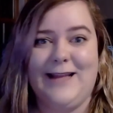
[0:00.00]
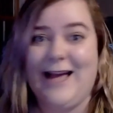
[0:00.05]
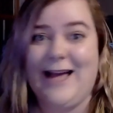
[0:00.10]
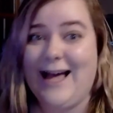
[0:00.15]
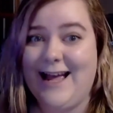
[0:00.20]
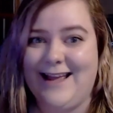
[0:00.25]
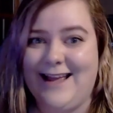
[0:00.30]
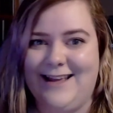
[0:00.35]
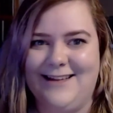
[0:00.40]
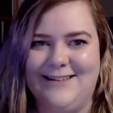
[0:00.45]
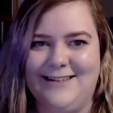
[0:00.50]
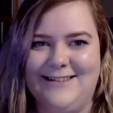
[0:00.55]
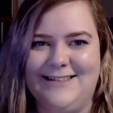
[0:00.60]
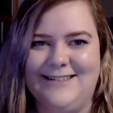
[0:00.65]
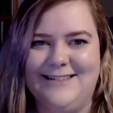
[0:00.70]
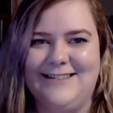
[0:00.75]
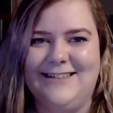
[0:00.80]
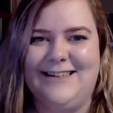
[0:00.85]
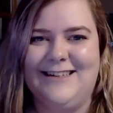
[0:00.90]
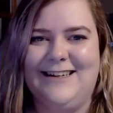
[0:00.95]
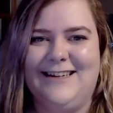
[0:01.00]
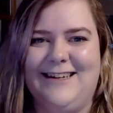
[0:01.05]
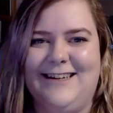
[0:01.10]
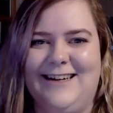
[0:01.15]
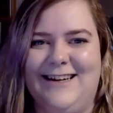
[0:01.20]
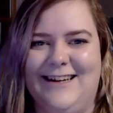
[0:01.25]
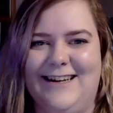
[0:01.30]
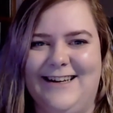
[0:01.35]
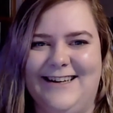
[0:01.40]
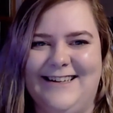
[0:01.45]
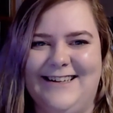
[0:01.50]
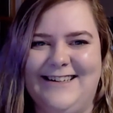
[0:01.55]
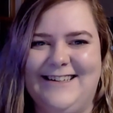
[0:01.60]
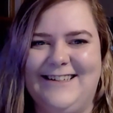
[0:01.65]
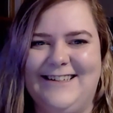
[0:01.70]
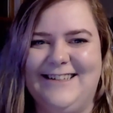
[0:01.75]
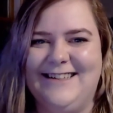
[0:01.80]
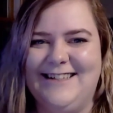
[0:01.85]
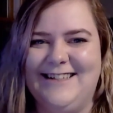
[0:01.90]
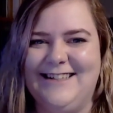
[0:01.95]
Hi, uh,
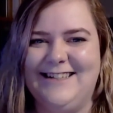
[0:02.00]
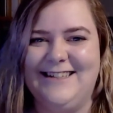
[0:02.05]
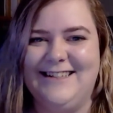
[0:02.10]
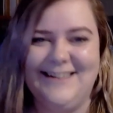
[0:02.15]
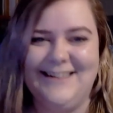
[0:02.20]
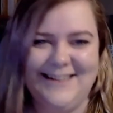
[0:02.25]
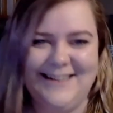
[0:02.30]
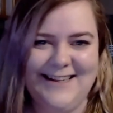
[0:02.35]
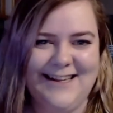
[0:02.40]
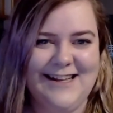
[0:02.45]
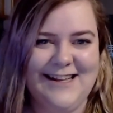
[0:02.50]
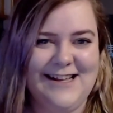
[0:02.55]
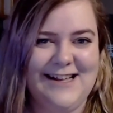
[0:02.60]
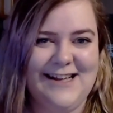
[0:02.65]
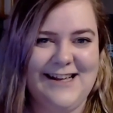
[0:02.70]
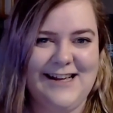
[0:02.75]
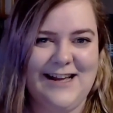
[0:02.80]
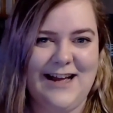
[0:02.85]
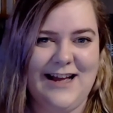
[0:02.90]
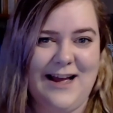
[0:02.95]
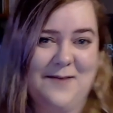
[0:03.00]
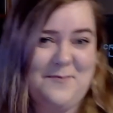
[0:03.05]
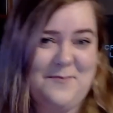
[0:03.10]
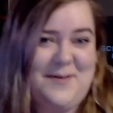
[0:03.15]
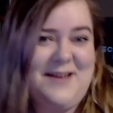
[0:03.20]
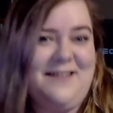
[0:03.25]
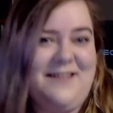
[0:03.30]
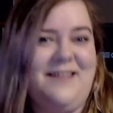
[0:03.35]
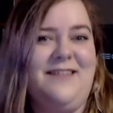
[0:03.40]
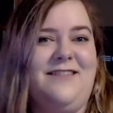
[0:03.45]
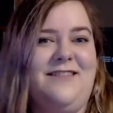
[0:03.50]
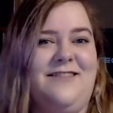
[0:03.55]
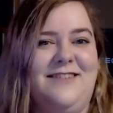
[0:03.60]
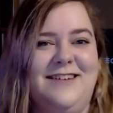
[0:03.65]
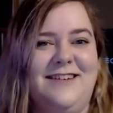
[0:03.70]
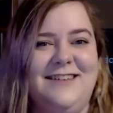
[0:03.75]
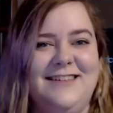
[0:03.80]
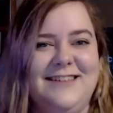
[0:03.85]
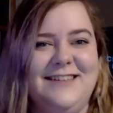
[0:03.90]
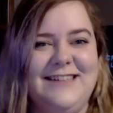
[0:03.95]
I'm B2,
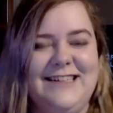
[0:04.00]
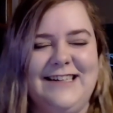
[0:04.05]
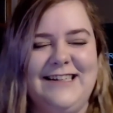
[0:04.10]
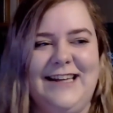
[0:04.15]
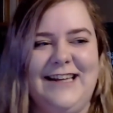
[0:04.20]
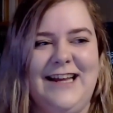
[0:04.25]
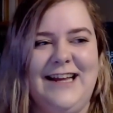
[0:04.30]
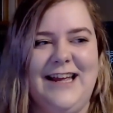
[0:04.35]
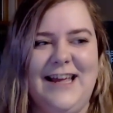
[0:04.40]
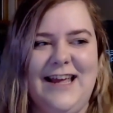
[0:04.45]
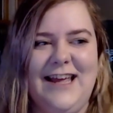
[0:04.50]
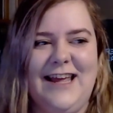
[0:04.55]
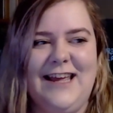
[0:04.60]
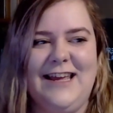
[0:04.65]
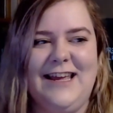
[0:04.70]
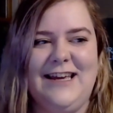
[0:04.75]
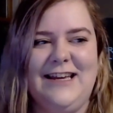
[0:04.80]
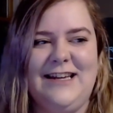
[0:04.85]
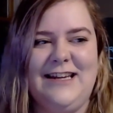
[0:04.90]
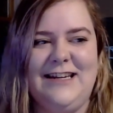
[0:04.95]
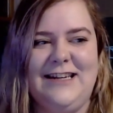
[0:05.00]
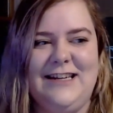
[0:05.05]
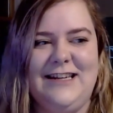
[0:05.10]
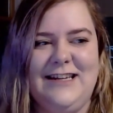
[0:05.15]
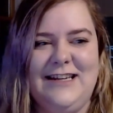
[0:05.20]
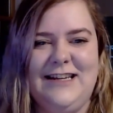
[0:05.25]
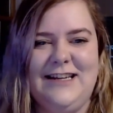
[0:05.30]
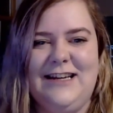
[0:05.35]
and